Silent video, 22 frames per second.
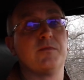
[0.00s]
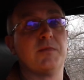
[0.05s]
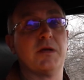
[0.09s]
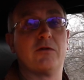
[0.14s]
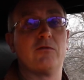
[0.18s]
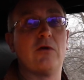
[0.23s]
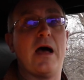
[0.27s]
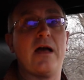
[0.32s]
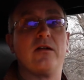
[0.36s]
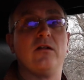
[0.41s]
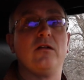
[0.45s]
a
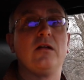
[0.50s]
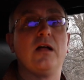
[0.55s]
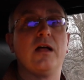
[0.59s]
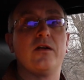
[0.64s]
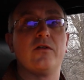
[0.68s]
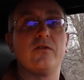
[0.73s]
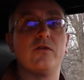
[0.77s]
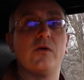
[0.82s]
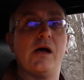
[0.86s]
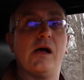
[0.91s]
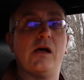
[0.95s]
big rattle. I
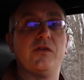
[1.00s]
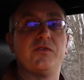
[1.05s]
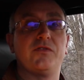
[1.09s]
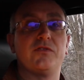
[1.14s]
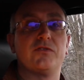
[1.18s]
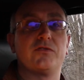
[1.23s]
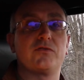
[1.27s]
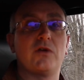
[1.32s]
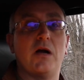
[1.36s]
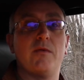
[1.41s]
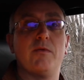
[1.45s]
don't know how else to
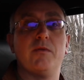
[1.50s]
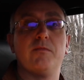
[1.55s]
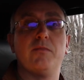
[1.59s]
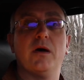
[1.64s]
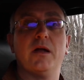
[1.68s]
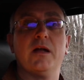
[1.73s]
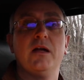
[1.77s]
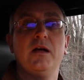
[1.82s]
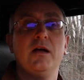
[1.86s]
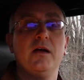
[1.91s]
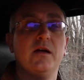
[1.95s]
describe it,
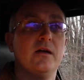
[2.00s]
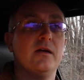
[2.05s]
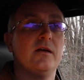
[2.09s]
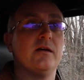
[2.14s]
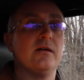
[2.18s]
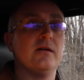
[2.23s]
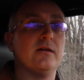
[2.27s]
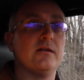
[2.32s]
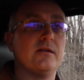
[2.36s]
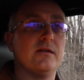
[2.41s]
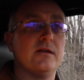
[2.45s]
but
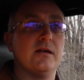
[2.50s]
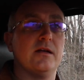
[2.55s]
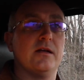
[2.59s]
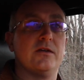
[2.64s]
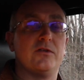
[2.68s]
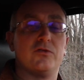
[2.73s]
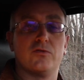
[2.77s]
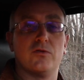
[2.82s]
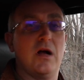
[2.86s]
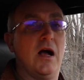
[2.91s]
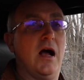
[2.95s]

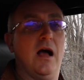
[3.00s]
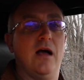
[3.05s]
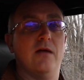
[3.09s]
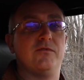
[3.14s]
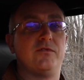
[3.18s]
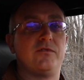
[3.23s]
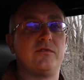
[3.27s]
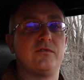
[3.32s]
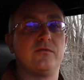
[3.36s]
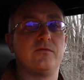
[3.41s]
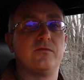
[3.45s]
it
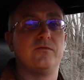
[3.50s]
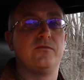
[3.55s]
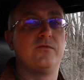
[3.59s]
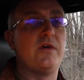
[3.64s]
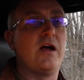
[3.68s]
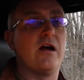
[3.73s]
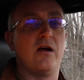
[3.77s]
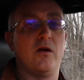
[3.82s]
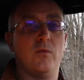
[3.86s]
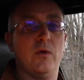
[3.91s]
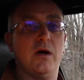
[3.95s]
drives
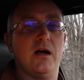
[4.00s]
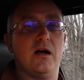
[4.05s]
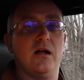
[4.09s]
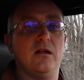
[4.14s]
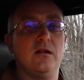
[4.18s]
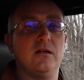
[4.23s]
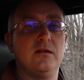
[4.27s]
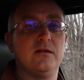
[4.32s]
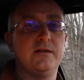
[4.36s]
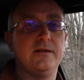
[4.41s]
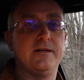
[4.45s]
very
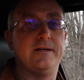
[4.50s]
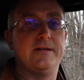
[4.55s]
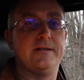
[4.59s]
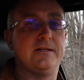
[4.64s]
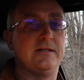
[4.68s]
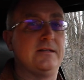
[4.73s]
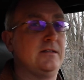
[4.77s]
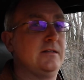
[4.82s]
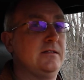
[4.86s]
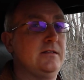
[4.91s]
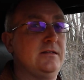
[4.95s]
well.
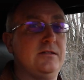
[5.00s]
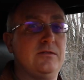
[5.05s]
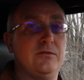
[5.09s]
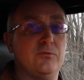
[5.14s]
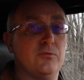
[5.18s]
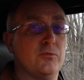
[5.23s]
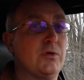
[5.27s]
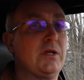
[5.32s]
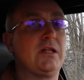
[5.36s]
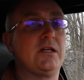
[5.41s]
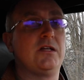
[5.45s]
It
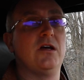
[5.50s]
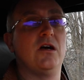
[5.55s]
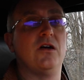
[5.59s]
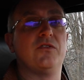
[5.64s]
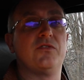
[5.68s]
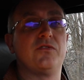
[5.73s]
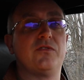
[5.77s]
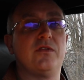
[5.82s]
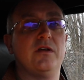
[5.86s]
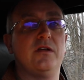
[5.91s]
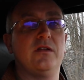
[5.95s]
really
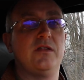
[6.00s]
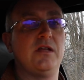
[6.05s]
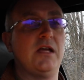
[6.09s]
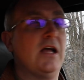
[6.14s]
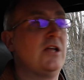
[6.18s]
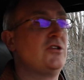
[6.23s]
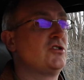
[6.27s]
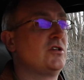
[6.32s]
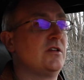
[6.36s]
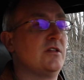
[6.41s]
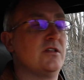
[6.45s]
does. The
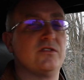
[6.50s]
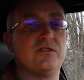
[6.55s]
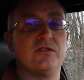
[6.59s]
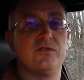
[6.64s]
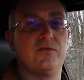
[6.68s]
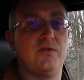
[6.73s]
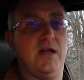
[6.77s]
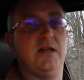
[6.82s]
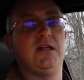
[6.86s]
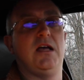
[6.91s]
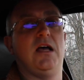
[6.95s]
engine in this
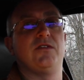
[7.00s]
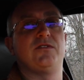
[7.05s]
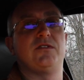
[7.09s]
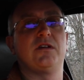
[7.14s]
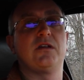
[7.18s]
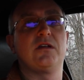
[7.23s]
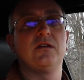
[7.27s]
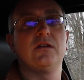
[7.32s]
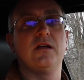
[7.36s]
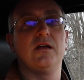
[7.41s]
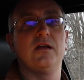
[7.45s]
is
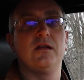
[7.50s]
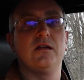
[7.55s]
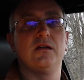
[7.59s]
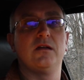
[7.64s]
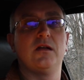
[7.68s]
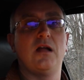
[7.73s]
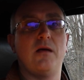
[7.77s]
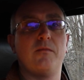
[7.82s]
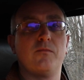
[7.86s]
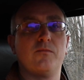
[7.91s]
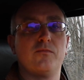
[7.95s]
fantastic,
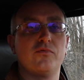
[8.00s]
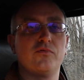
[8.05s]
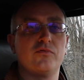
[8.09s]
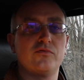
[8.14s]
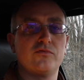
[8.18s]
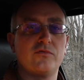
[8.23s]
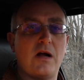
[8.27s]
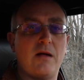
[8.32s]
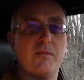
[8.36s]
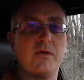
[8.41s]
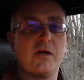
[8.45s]
and I'm
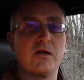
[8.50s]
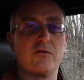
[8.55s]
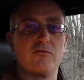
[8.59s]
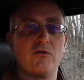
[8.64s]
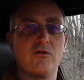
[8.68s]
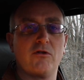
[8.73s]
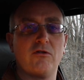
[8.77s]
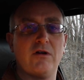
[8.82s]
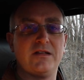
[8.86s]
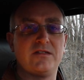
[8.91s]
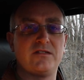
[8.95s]
probably going to
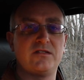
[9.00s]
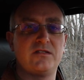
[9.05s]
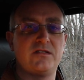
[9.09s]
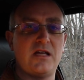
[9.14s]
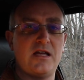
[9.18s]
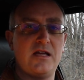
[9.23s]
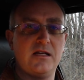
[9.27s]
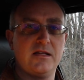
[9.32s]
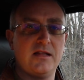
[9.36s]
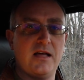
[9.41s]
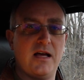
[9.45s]
regret
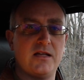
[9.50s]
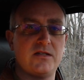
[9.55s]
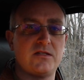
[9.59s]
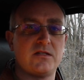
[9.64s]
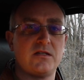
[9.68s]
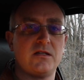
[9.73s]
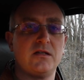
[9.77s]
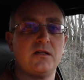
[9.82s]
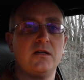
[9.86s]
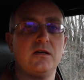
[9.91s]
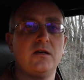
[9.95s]
saying
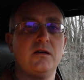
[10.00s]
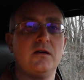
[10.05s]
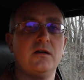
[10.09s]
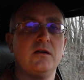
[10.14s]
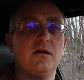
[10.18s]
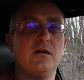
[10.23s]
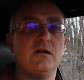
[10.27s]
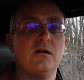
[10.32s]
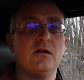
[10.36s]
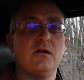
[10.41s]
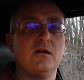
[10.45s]
that
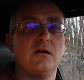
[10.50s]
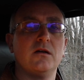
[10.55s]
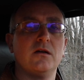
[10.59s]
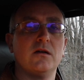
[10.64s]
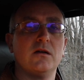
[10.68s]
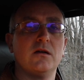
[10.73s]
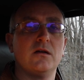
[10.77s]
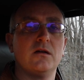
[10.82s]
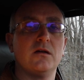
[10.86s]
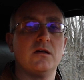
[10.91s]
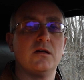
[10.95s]

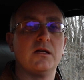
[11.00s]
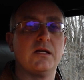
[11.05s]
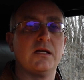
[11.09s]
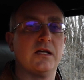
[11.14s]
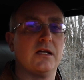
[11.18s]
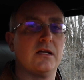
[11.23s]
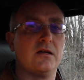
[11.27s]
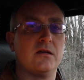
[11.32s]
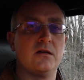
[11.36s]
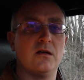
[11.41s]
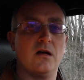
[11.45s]

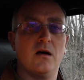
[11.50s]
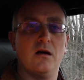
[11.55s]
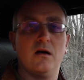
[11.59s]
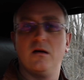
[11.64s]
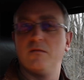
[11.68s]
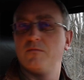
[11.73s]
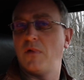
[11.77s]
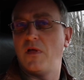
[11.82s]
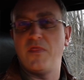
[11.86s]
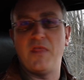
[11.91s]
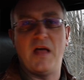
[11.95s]
in
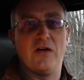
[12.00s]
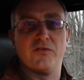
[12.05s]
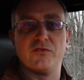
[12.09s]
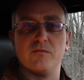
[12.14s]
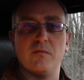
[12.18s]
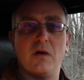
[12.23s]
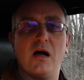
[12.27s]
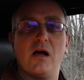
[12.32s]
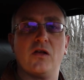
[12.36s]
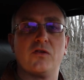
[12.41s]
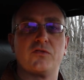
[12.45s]

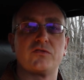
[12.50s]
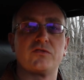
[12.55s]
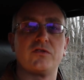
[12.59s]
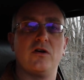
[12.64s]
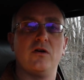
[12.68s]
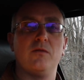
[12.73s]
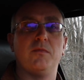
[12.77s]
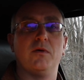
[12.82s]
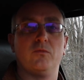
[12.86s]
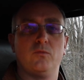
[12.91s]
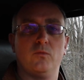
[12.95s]
1,000 miles or
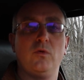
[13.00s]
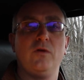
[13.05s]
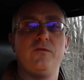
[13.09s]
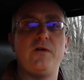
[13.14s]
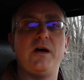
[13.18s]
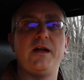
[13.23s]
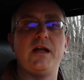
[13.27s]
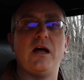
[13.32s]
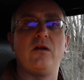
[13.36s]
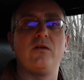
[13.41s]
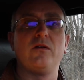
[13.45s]
so, but we'll
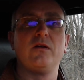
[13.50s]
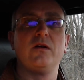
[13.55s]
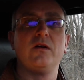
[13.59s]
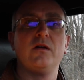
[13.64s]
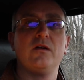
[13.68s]
find out.